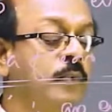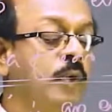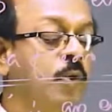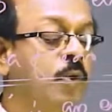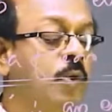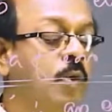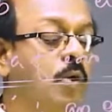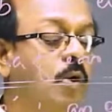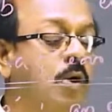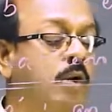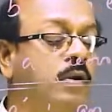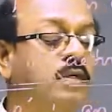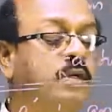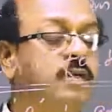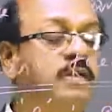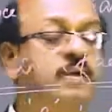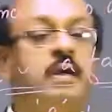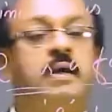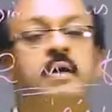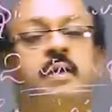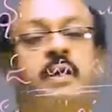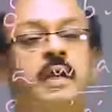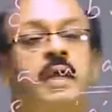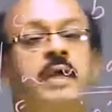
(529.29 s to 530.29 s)

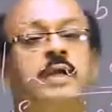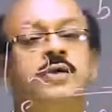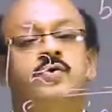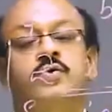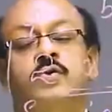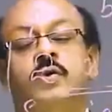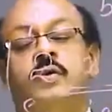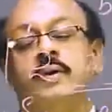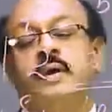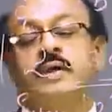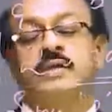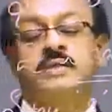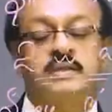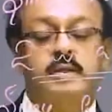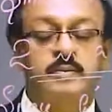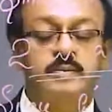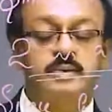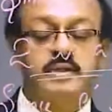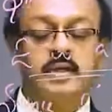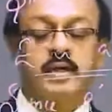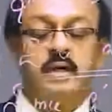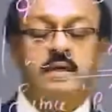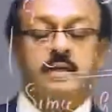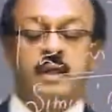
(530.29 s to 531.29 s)
contrary to our
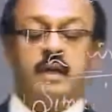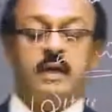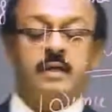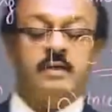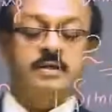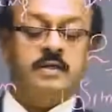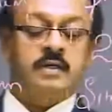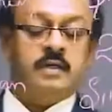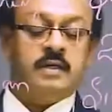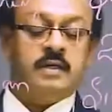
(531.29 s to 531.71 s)
assumption that